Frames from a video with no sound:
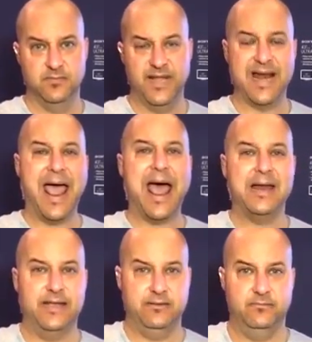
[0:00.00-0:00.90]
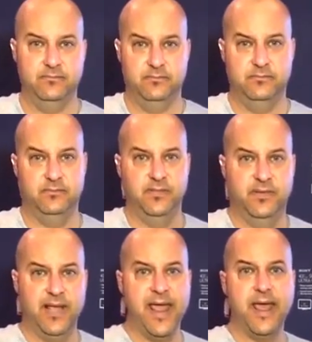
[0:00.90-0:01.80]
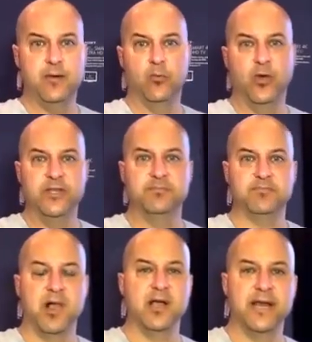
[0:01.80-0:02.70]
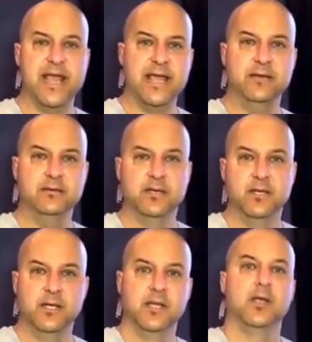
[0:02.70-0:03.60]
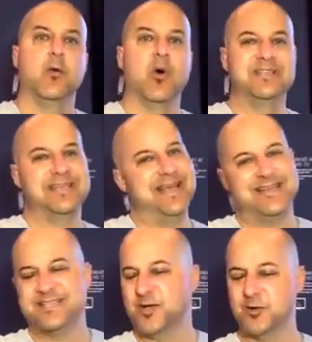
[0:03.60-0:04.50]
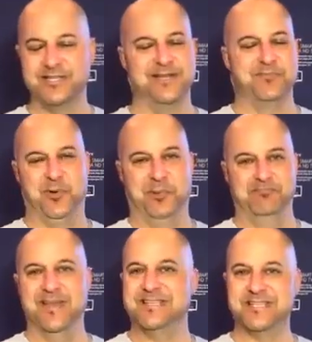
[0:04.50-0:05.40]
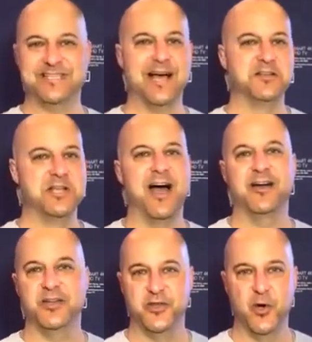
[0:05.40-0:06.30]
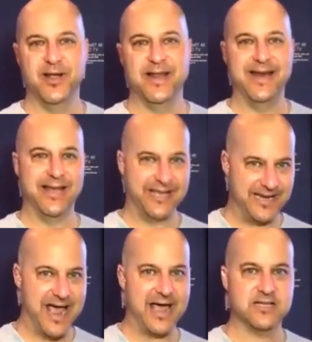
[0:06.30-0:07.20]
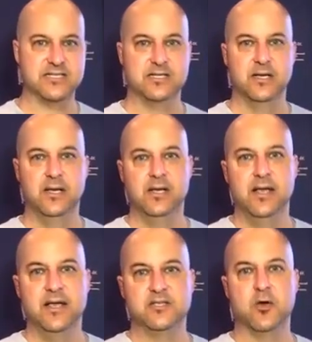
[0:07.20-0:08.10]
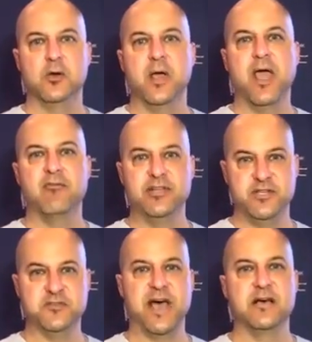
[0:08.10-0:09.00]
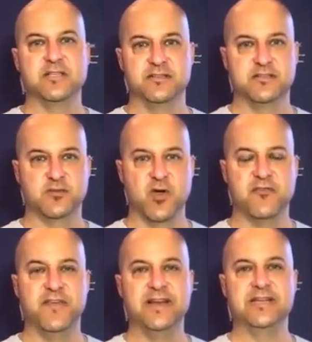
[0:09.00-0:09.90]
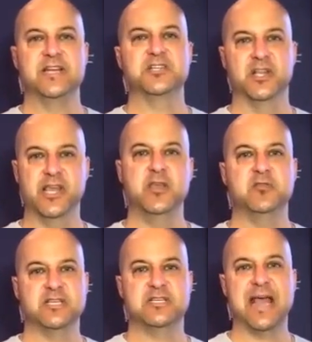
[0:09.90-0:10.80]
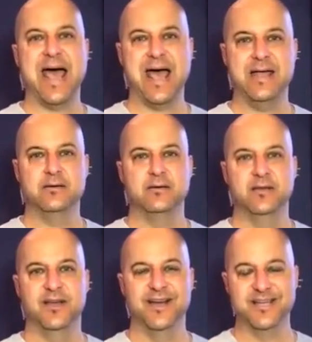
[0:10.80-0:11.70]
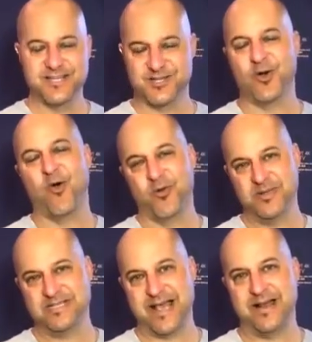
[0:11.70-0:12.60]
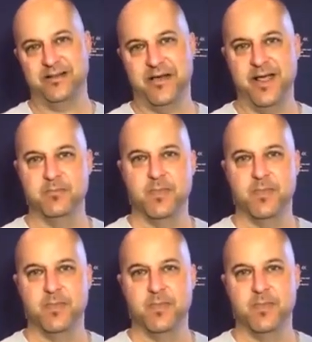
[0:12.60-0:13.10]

and add it. And when you plug it in, once again, it's so simple. It just tells you how to do it, and it connects. So every 2,000 square feet additionally, you would just add an additional Orbi satellite.